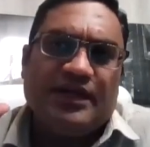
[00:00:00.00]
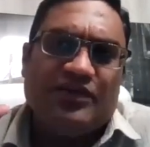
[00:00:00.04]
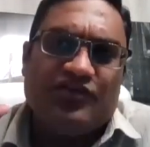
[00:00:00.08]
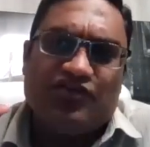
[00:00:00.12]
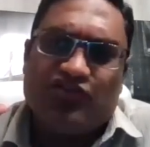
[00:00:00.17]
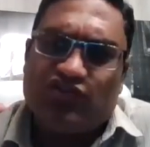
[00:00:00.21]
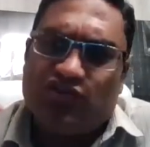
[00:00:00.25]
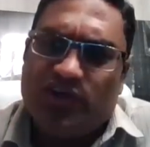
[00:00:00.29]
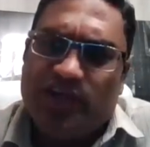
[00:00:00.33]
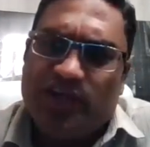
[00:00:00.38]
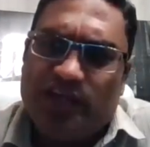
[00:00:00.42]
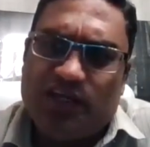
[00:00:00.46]

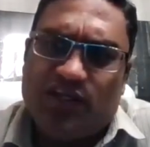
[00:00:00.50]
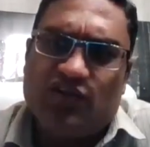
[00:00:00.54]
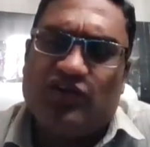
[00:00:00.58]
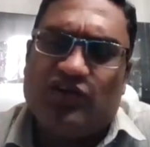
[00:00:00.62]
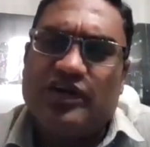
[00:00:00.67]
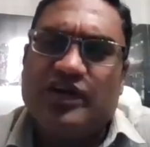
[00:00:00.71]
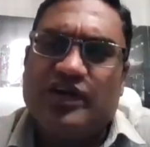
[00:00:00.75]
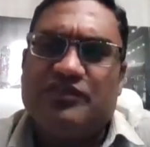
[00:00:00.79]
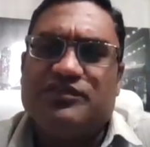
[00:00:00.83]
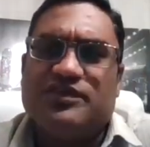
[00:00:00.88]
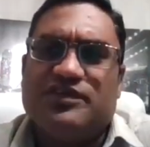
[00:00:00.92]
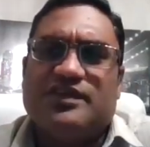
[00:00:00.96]
So he
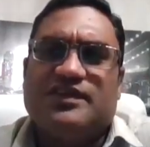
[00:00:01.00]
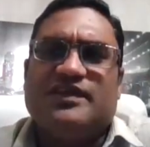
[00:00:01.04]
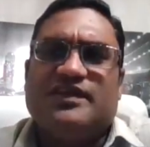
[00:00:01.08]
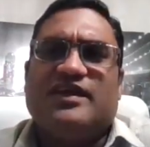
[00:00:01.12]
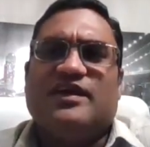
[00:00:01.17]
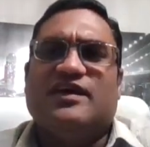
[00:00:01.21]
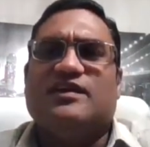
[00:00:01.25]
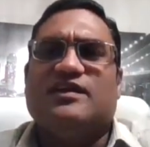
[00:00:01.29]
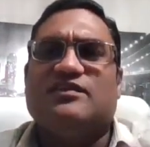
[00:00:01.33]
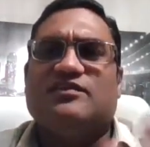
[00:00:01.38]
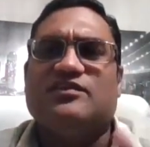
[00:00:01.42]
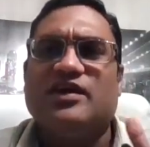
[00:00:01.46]
ignored everything
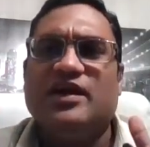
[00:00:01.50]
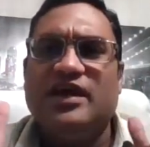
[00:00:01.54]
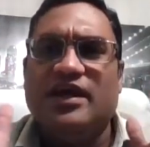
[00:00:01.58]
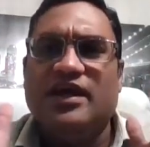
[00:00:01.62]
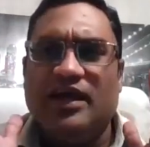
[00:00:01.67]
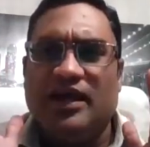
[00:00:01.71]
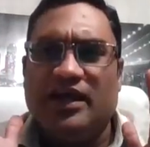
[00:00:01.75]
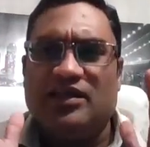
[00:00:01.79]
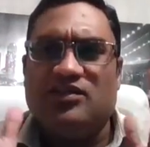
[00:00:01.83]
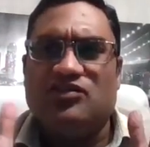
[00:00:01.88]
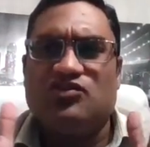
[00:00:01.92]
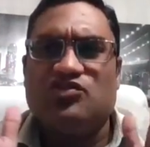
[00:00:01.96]
else
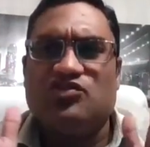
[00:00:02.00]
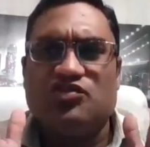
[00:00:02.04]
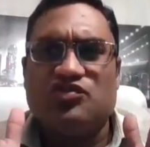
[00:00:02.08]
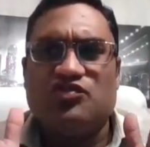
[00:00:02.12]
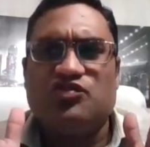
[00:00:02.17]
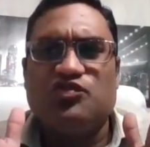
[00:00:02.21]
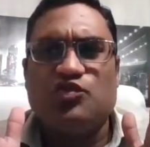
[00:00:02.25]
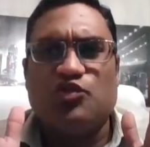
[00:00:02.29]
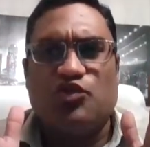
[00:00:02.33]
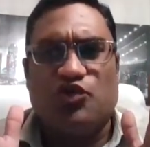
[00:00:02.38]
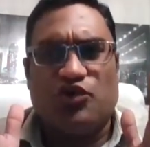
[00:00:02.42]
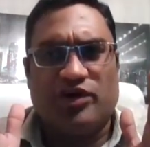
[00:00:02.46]
and just
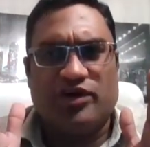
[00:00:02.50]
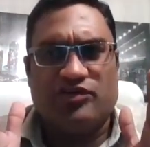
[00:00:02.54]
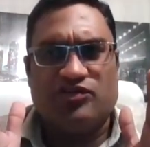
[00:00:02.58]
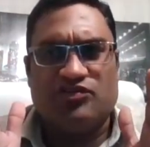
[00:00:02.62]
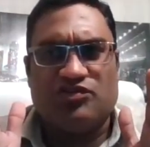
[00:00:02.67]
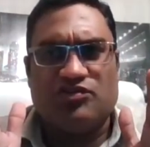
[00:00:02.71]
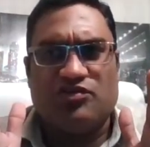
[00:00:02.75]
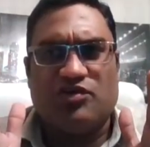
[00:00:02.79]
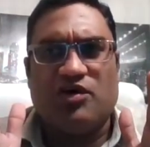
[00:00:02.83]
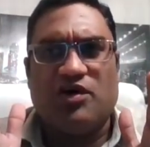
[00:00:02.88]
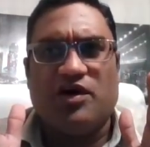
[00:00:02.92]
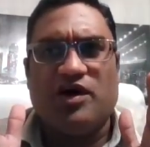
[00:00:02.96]

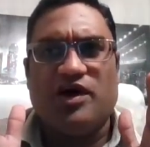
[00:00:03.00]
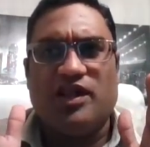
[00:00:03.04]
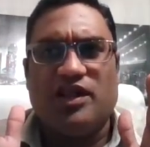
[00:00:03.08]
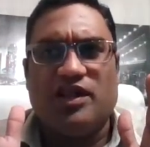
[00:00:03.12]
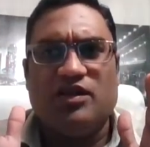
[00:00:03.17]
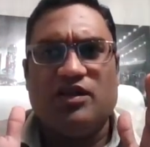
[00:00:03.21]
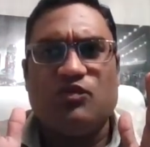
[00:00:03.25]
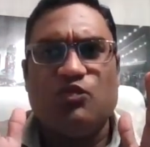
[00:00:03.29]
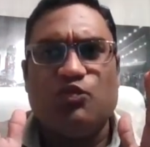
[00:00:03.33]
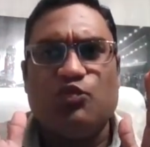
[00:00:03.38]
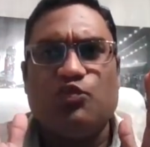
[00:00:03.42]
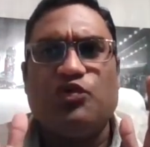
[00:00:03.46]
focused on